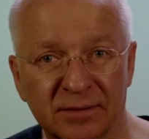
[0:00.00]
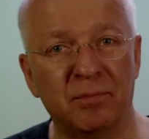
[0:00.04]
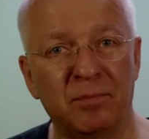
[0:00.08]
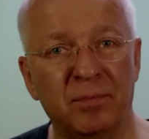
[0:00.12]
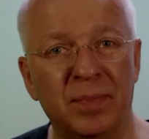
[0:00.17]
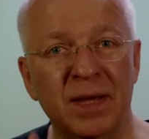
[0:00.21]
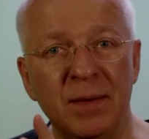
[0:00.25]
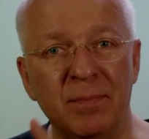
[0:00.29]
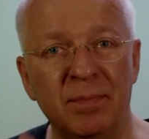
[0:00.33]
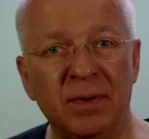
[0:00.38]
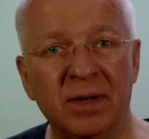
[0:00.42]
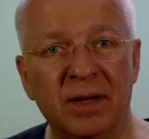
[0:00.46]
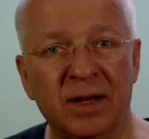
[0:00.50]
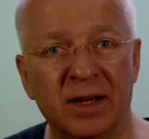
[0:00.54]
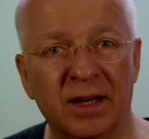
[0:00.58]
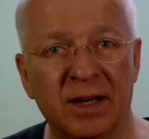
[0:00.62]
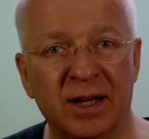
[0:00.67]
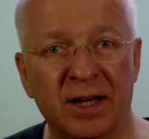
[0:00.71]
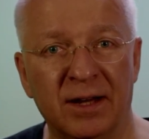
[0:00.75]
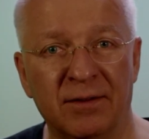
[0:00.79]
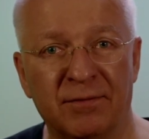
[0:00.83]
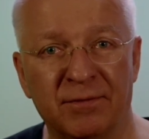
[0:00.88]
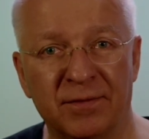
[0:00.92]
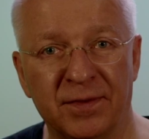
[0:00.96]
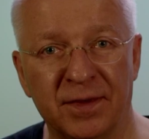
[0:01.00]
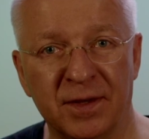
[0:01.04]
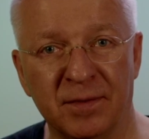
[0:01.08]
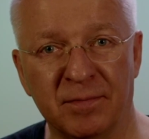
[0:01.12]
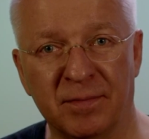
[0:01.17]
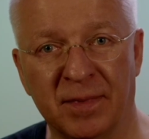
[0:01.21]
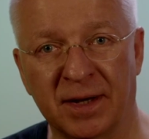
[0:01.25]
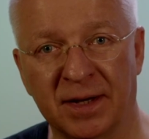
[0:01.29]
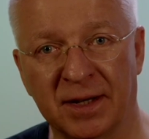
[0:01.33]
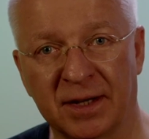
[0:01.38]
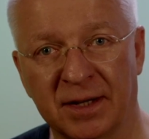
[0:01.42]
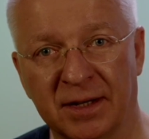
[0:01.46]
People have the
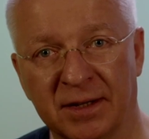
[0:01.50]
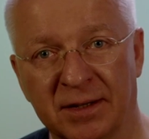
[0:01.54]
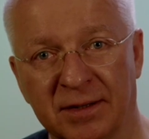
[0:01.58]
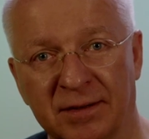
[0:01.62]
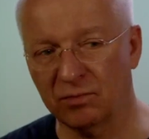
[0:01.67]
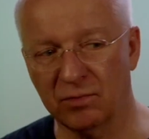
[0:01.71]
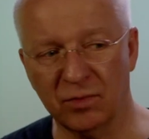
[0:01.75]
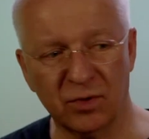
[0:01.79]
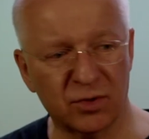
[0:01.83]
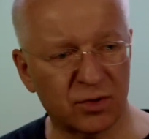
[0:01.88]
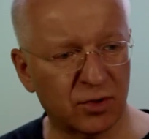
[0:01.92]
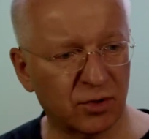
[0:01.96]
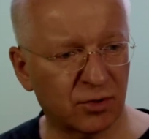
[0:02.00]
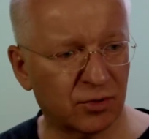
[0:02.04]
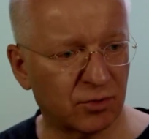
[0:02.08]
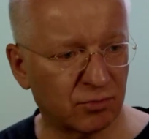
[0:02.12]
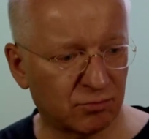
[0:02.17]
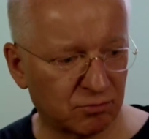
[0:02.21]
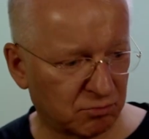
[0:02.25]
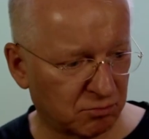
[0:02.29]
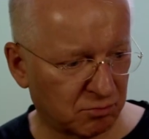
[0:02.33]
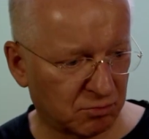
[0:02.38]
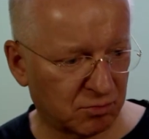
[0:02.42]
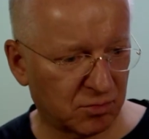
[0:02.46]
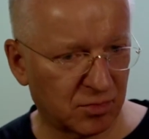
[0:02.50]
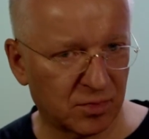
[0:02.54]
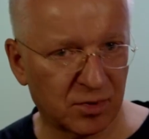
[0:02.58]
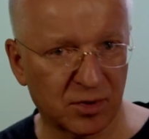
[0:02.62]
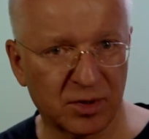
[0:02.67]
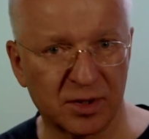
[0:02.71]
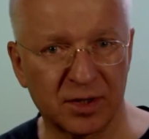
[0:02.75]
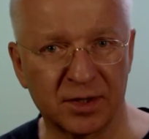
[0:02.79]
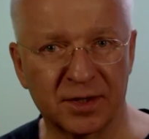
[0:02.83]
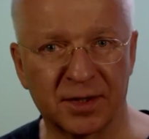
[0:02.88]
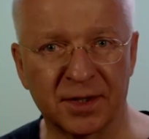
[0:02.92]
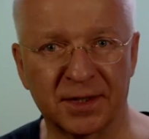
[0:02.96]
money. It's not
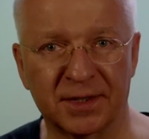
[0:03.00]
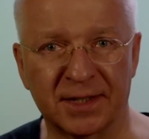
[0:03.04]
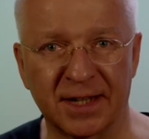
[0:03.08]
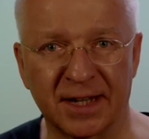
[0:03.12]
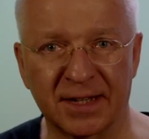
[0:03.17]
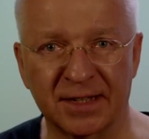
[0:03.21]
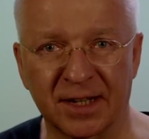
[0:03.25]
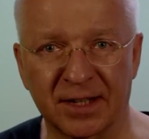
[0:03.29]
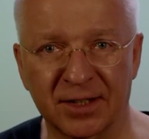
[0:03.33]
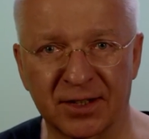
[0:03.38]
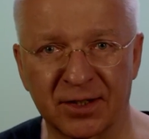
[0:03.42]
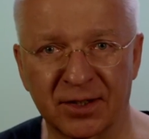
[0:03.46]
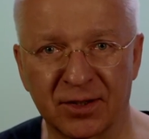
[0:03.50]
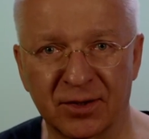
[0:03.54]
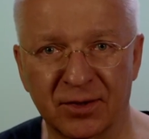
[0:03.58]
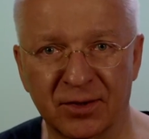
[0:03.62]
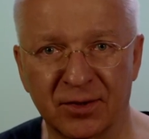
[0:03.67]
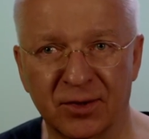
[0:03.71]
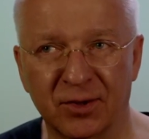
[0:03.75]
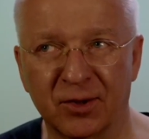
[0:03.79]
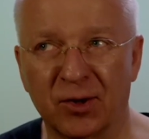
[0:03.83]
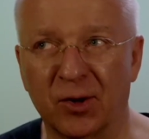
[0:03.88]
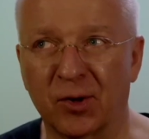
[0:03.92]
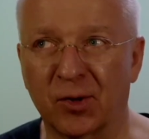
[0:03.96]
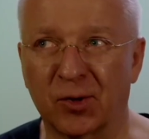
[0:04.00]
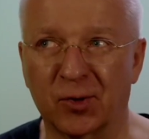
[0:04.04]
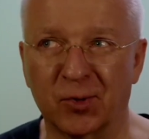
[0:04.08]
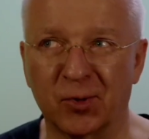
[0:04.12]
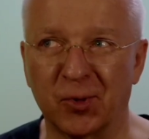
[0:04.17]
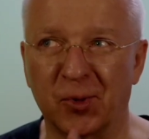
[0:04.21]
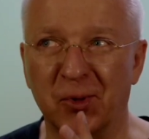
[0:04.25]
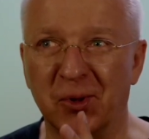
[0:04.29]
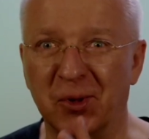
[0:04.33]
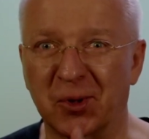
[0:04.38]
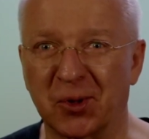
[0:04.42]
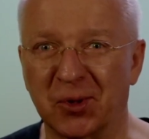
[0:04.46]
in the desert or
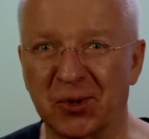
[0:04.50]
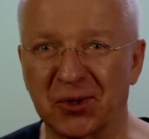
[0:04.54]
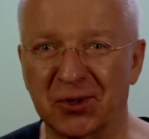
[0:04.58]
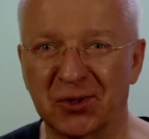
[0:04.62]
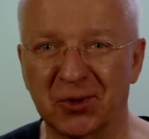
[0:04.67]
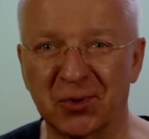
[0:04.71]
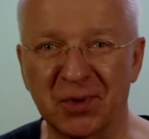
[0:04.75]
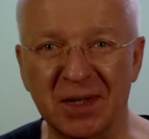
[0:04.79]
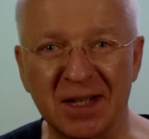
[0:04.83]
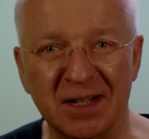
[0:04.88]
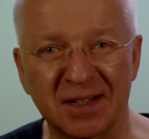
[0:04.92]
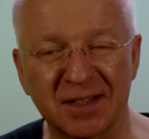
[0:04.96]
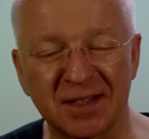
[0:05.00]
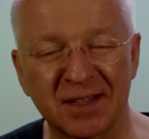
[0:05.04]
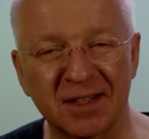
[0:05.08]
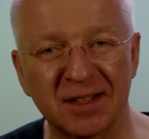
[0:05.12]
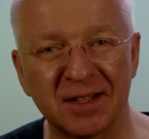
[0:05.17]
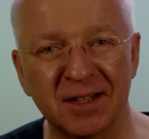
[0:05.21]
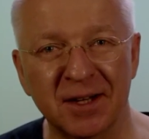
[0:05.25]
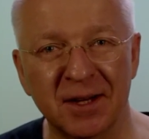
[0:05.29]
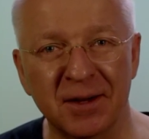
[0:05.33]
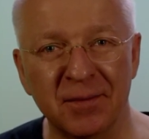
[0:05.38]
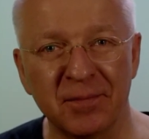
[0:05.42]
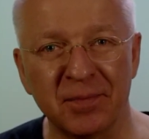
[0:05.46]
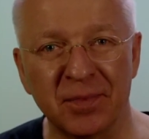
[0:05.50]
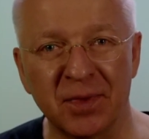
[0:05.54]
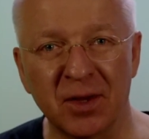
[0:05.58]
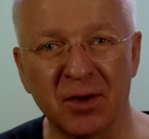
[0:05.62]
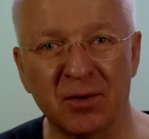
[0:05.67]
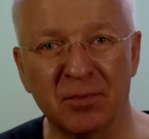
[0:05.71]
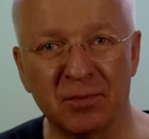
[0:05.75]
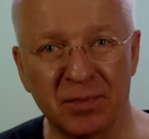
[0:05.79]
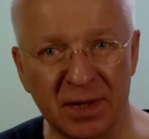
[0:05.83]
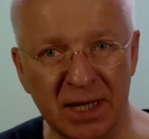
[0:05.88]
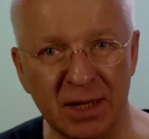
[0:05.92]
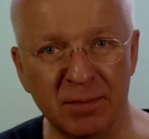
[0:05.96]
growing on trees. Now,
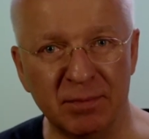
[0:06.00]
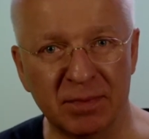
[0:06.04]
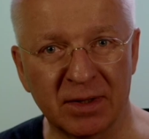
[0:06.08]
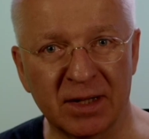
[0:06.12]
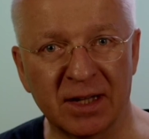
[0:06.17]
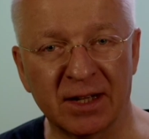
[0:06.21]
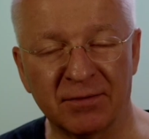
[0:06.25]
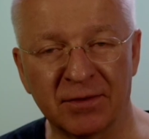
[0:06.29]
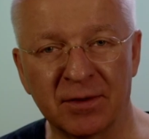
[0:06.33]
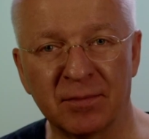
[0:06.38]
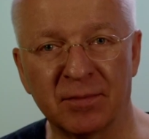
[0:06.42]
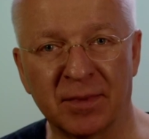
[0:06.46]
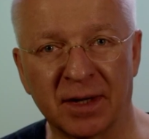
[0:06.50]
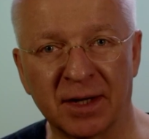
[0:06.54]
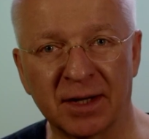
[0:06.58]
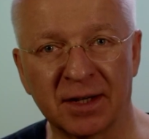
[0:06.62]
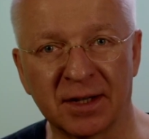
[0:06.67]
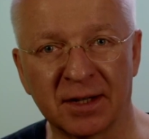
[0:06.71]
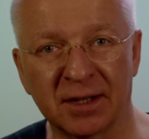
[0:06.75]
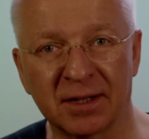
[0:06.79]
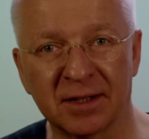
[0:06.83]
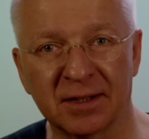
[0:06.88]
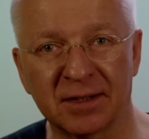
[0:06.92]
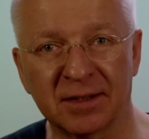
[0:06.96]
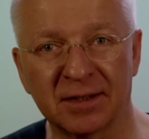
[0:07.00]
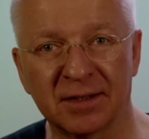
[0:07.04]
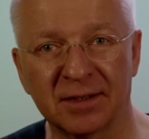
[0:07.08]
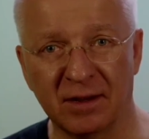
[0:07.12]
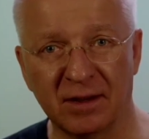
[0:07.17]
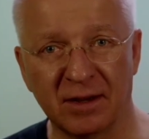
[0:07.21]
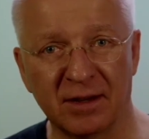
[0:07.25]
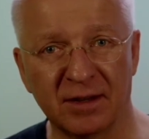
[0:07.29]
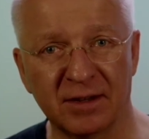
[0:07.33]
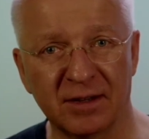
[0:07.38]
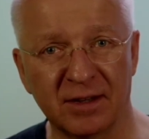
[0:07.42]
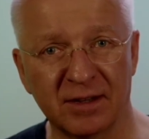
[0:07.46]
people have the money.
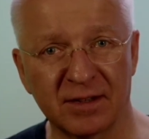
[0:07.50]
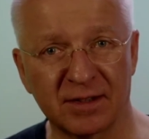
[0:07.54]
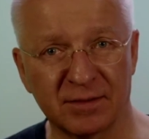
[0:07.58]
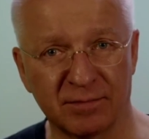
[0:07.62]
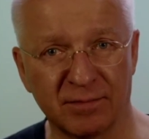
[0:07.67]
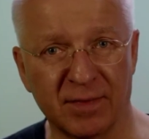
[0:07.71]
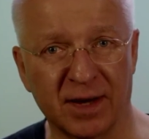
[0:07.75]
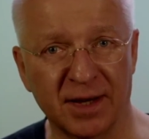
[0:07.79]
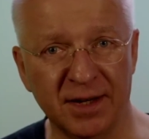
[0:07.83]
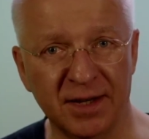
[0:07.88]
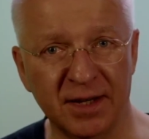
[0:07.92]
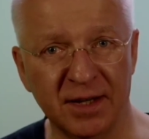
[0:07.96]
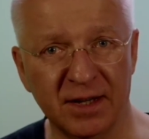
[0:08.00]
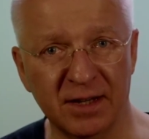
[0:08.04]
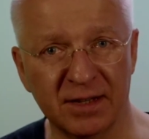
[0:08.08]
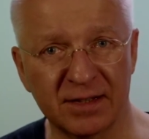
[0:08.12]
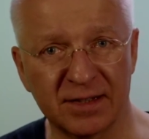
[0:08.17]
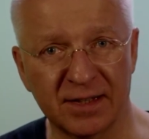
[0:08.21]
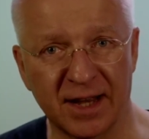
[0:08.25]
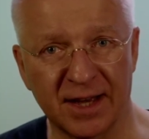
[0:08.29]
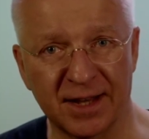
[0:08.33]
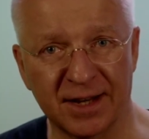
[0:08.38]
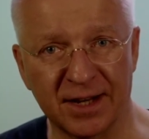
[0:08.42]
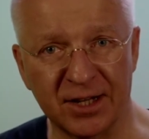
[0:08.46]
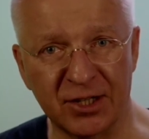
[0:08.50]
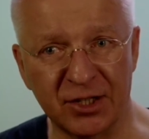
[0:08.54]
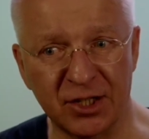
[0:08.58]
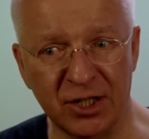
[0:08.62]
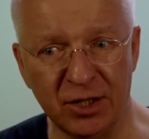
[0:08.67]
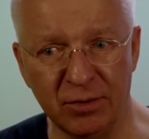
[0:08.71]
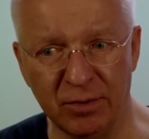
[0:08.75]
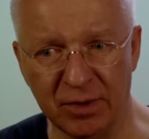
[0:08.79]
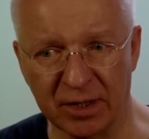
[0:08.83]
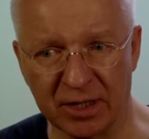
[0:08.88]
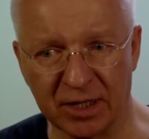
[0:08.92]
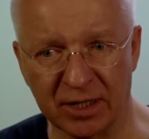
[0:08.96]
And as money is energy,
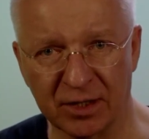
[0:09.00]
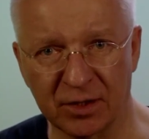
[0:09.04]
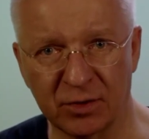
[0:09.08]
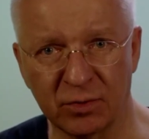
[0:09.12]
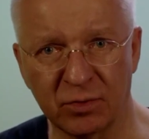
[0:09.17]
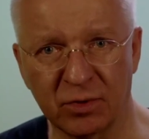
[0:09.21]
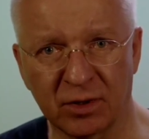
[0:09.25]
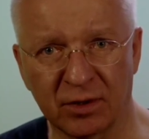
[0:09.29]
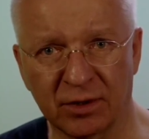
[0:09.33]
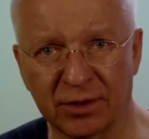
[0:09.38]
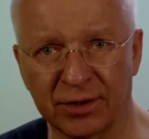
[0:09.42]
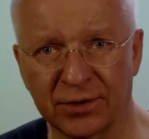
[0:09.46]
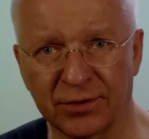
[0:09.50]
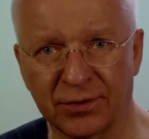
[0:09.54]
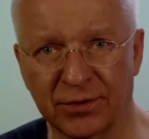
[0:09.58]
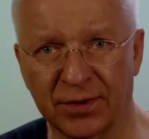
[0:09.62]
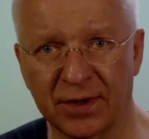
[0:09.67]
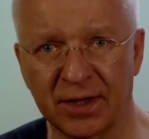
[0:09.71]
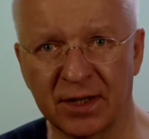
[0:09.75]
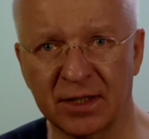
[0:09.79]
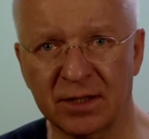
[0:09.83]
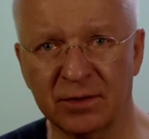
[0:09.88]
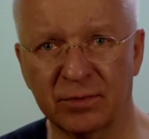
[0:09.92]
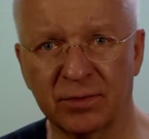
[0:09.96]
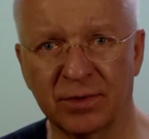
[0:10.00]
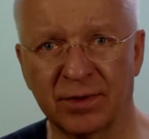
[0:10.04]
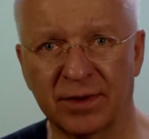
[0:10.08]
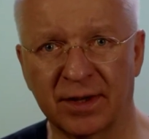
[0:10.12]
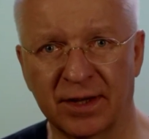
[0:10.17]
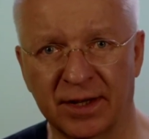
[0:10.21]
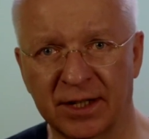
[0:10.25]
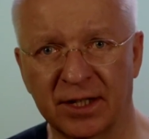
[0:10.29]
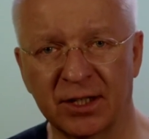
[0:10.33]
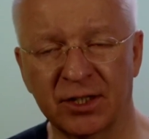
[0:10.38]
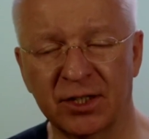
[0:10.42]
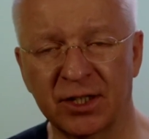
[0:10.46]
we can do a lot of things with
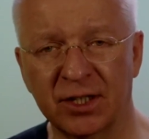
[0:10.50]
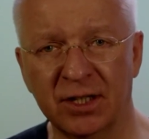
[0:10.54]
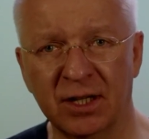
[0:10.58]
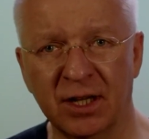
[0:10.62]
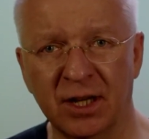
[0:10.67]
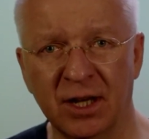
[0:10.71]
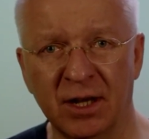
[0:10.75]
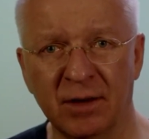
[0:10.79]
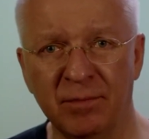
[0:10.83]
energy.